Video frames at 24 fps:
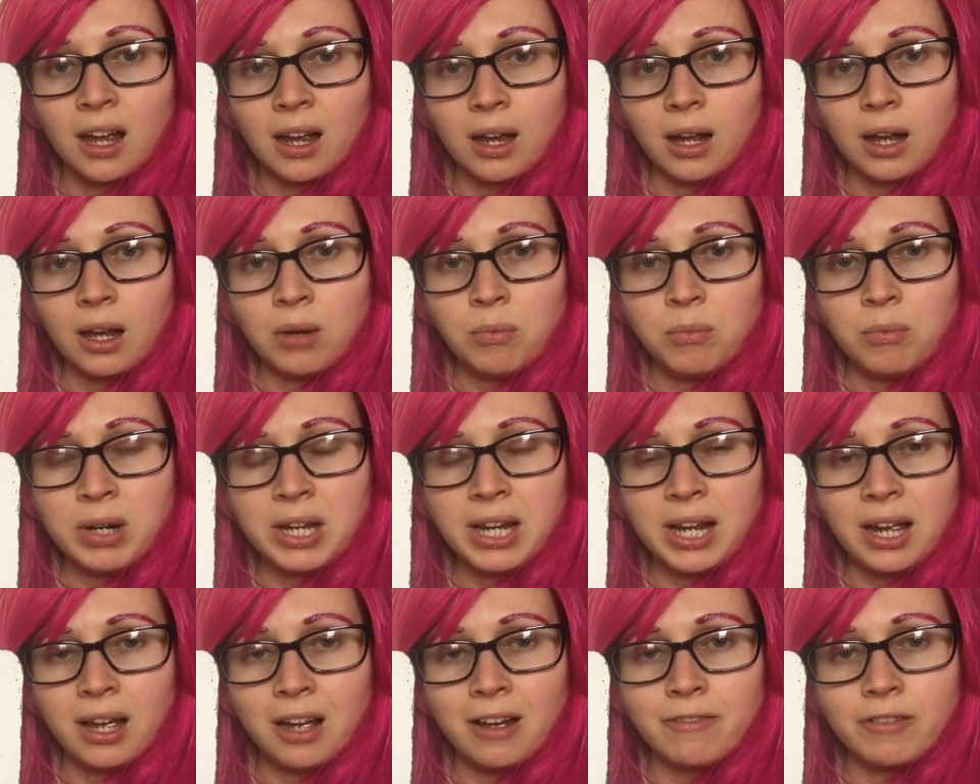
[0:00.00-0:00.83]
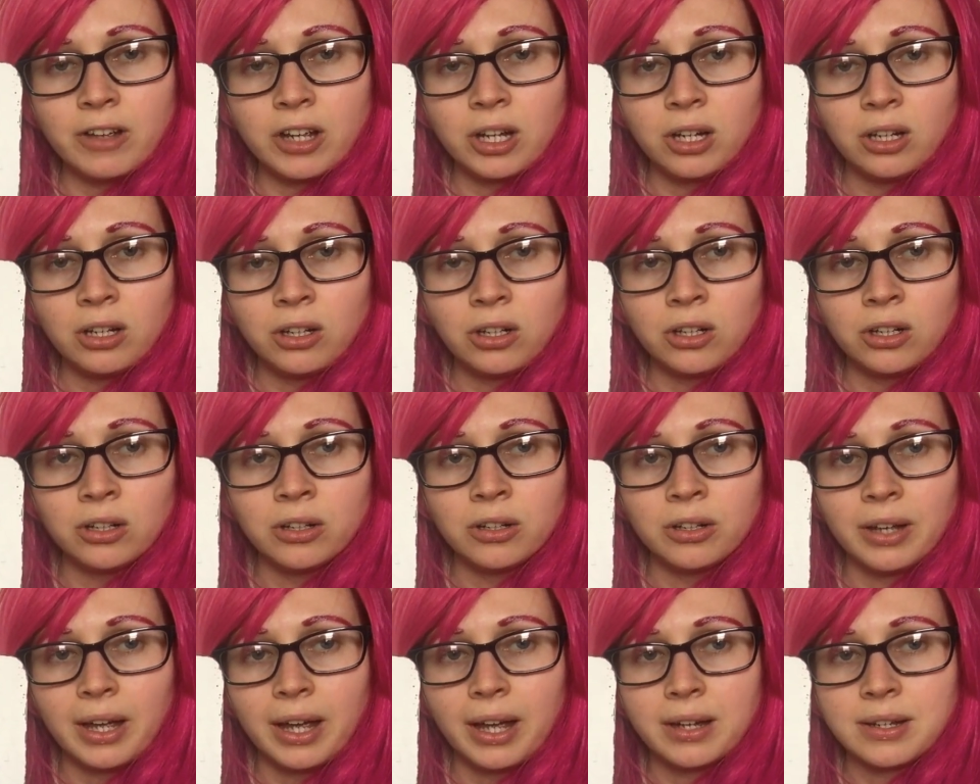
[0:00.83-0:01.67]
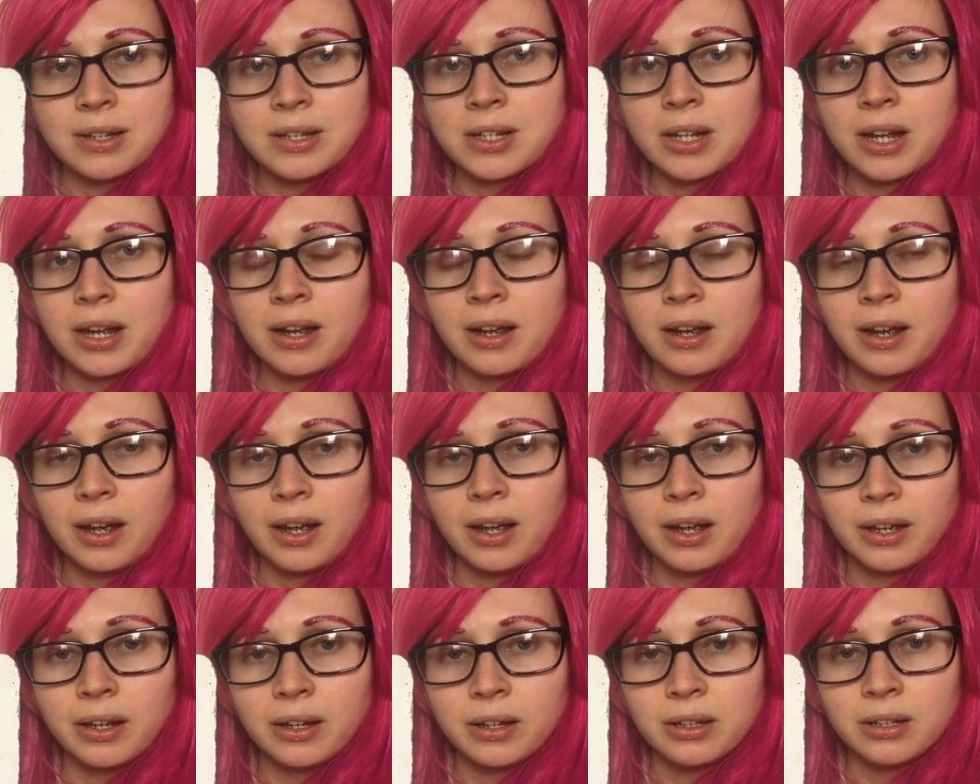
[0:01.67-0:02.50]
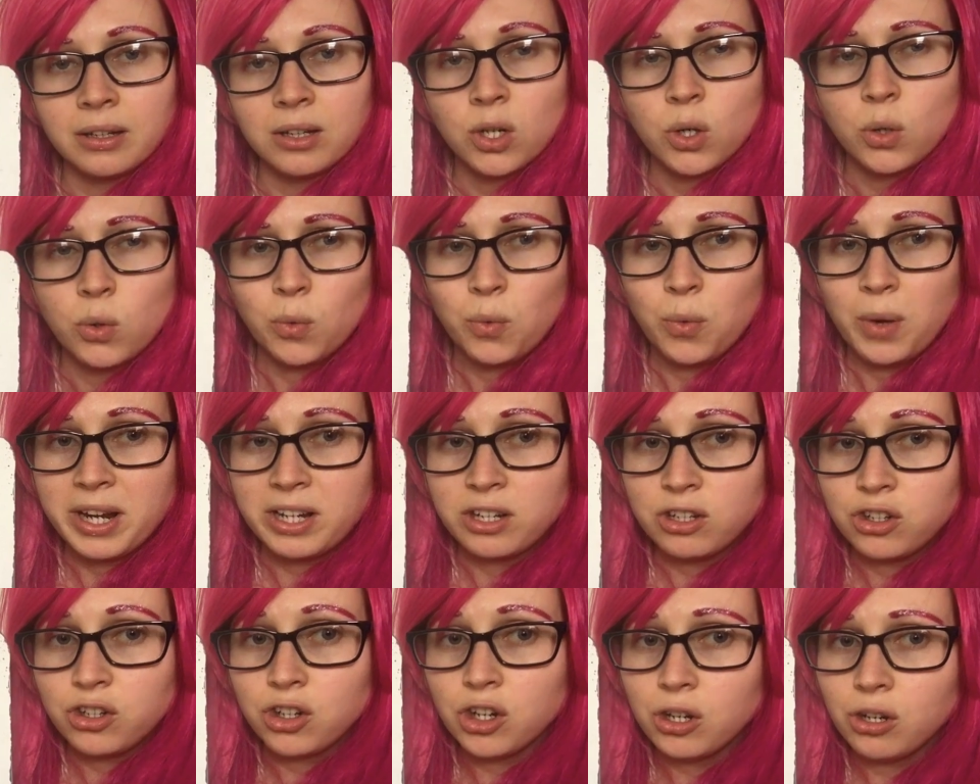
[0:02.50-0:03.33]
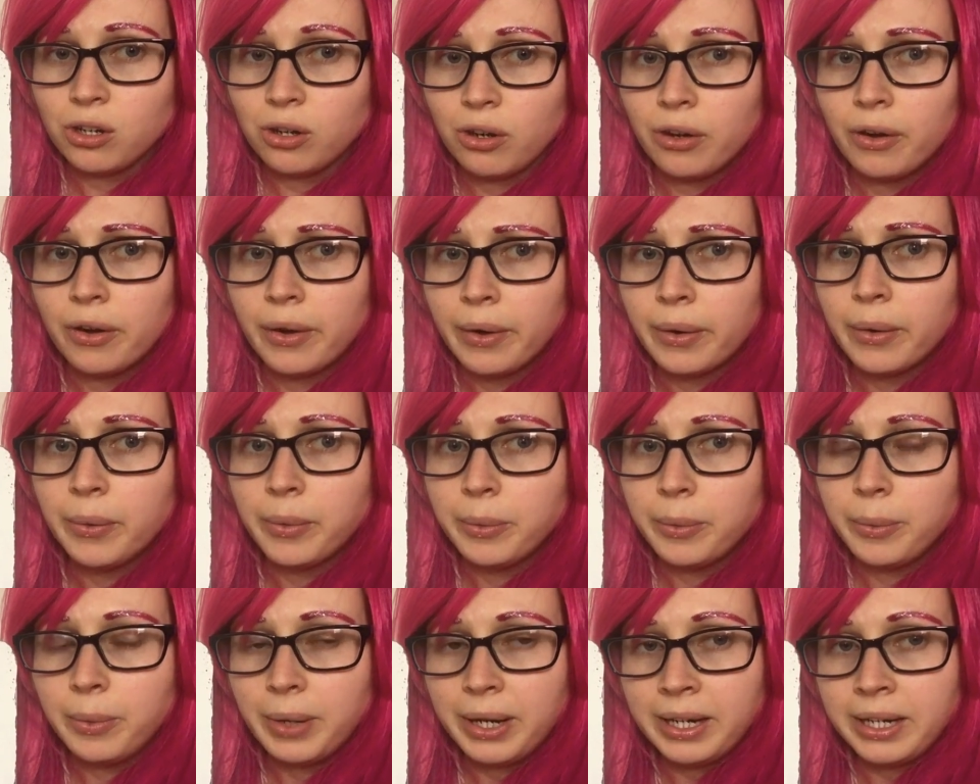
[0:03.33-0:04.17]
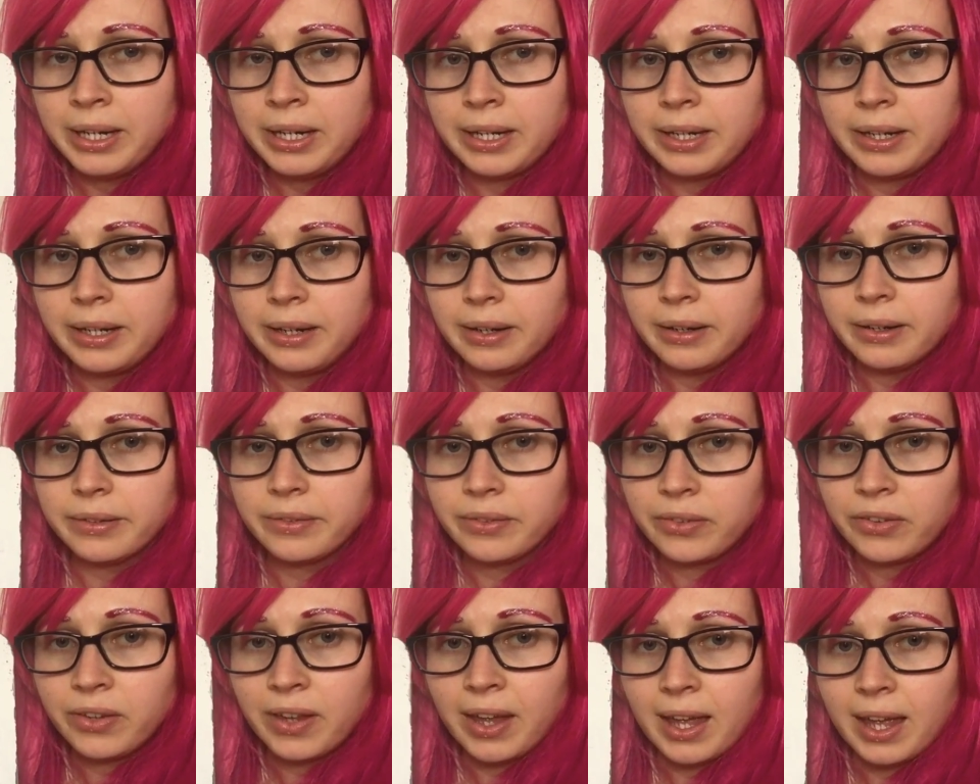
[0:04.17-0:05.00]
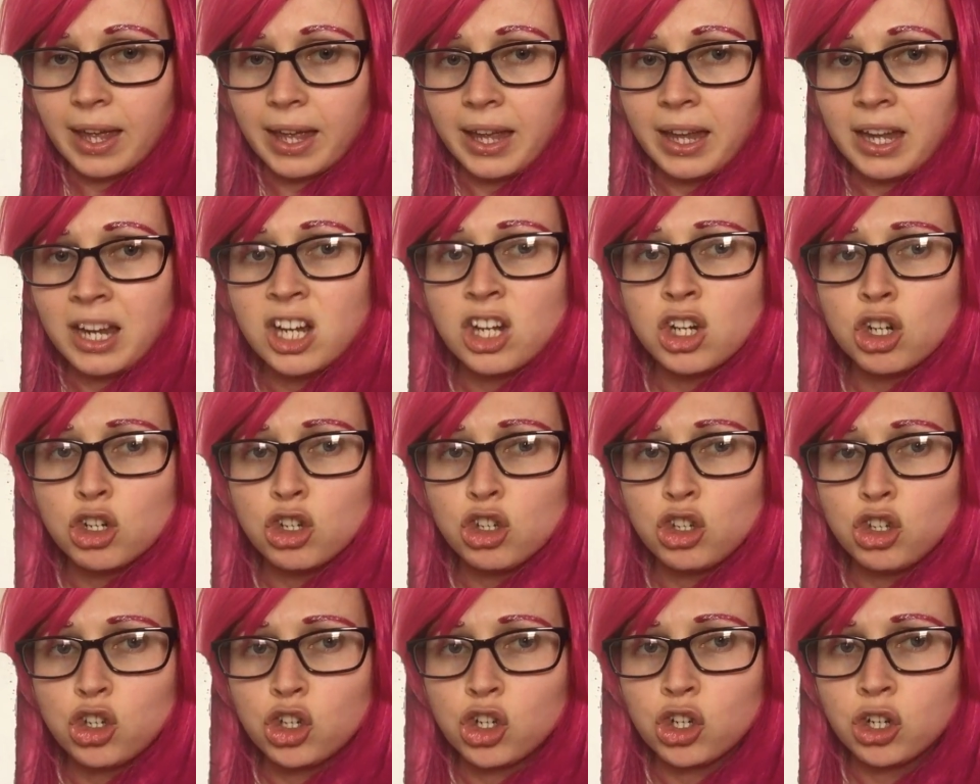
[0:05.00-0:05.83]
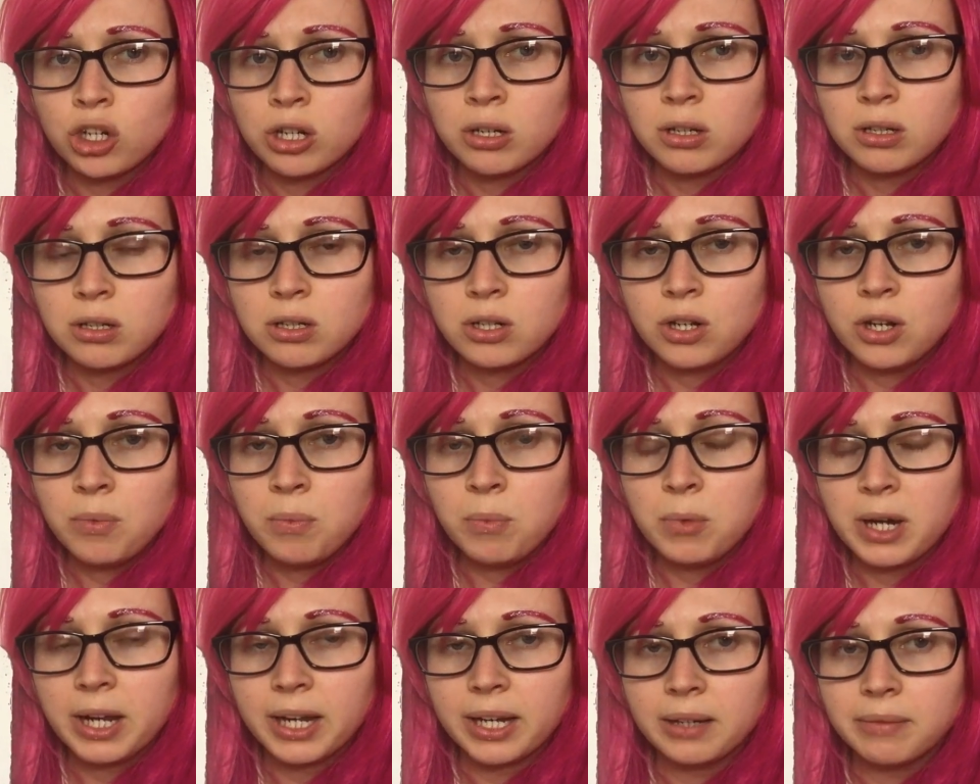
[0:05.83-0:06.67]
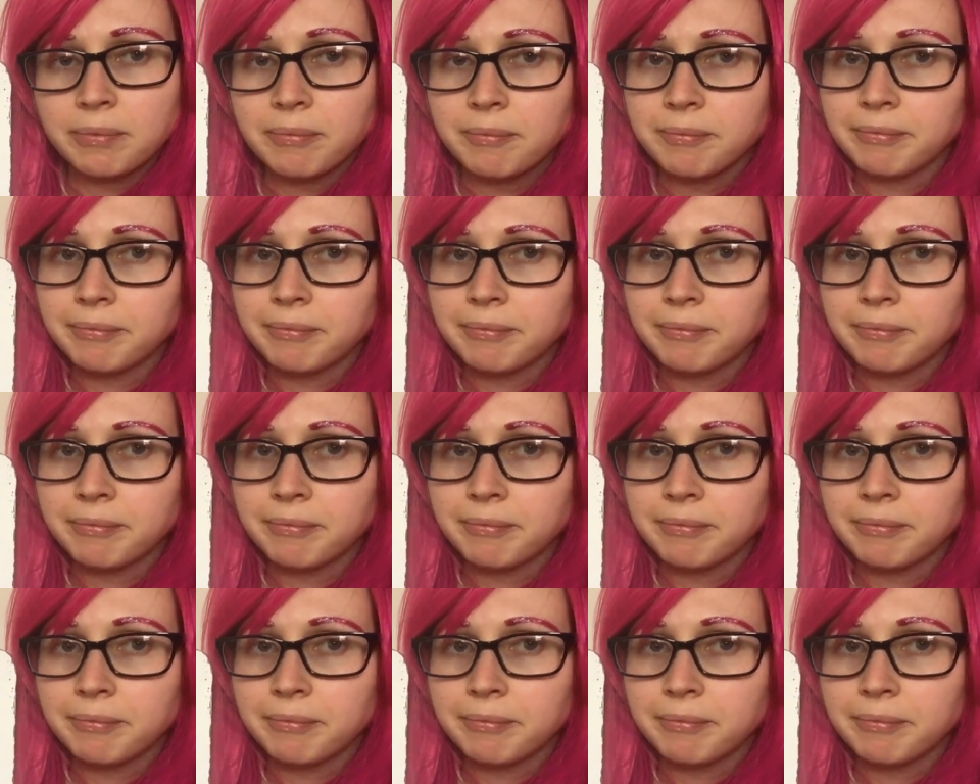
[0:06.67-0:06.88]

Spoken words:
And we have a k and a h, which we say ch, don't we?